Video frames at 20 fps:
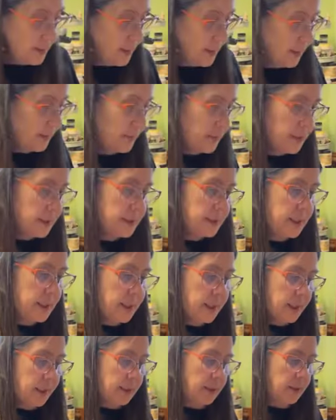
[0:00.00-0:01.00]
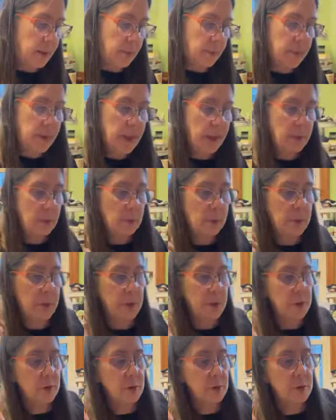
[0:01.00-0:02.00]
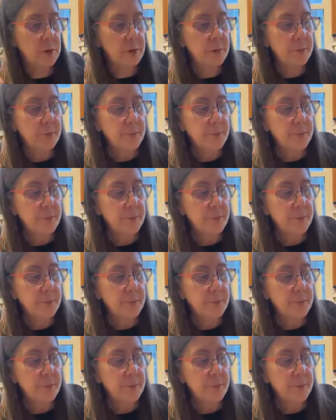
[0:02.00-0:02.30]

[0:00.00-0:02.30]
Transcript: And then I'm gonna take a paintbrush.